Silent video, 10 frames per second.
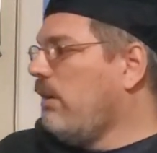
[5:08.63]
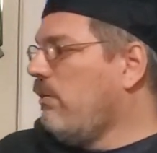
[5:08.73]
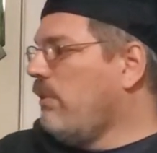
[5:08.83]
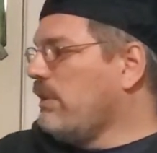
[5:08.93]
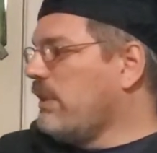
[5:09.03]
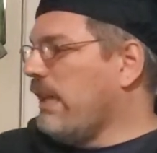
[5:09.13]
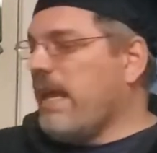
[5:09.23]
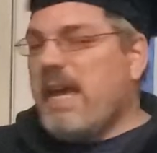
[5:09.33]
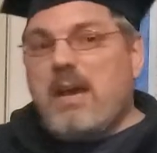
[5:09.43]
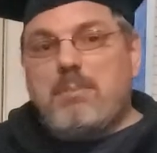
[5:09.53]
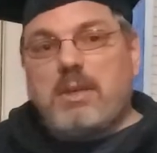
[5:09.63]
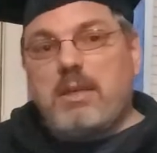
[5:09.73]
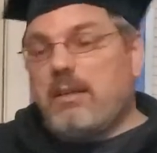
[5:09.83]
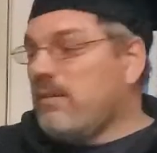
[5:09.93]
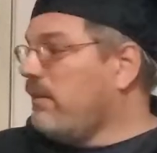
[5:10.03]
what's going to happen
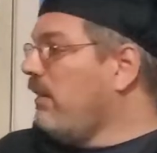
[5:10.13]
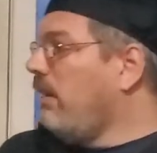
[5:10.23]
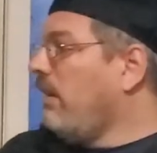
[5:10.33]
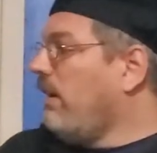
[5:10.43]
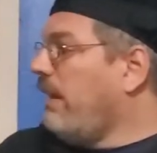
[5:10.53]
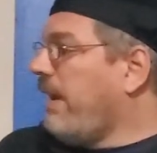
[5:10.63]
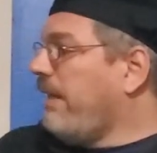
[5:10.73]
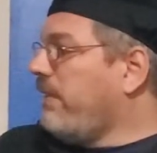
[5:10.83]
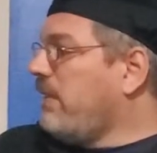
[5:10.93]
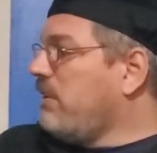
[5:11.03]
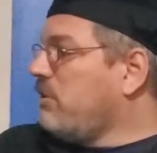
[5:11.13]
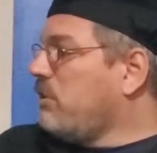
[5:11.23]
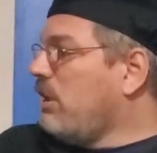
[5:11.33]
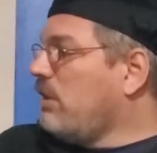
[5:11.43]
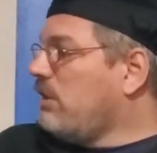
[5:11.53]
is, at this
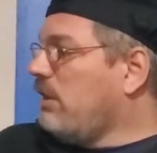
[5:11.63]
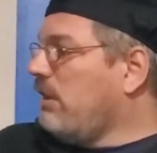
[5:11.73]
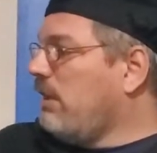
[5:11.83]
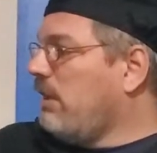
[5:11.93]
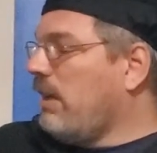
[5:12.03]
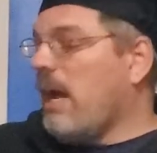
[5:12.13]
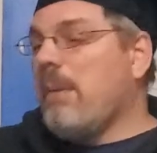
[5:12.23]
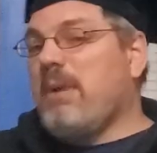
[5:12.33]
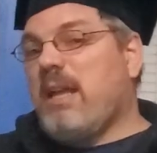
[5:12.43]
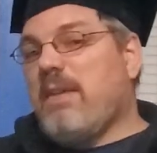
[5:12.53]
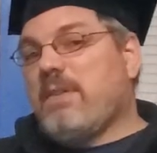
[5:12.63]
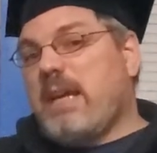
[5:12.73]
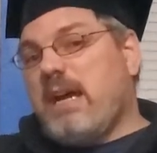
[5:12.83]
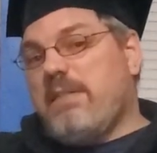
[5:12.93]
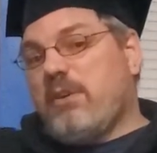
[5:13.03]
junction, I'm going to have
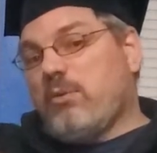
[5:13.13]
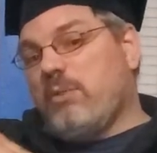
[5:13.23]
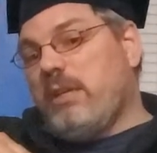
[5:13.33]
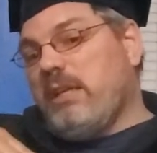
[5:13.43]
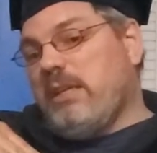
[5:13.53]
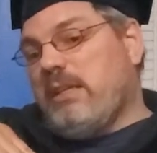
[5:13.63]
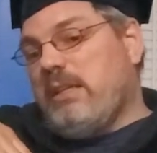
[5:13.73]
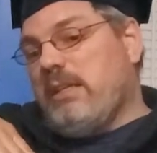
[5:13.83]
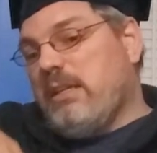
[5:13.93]
kind of a really,